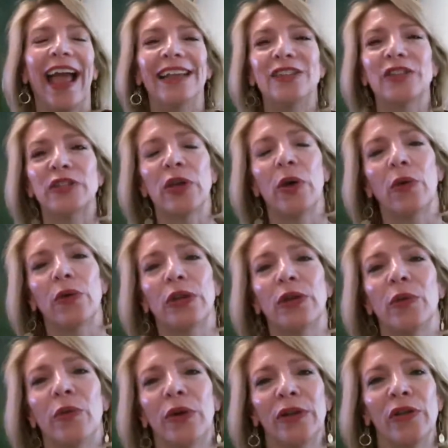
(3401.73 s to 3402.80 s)
And so, you
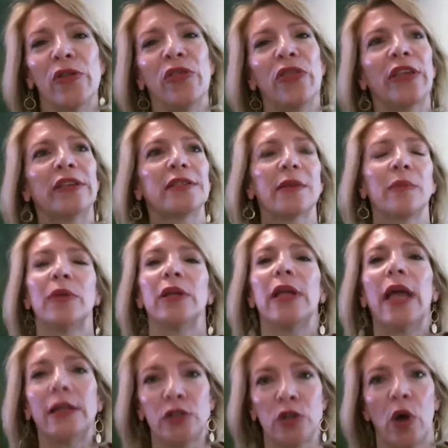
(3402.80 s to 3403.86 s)
know, one of the things somebody had